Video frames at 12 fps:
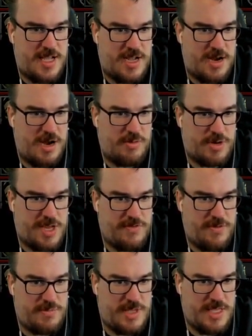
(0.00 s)
All right, we'll give
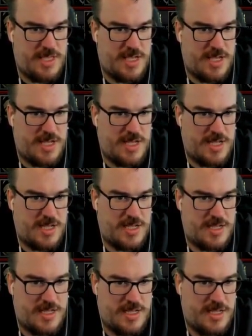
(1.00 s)
him the. Uh,
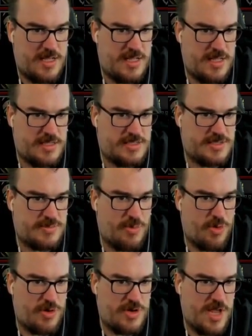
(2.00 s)
this is
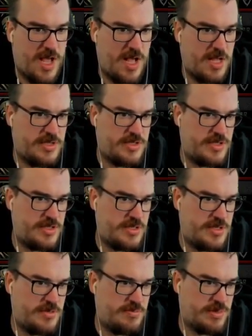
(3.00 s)
more dodge,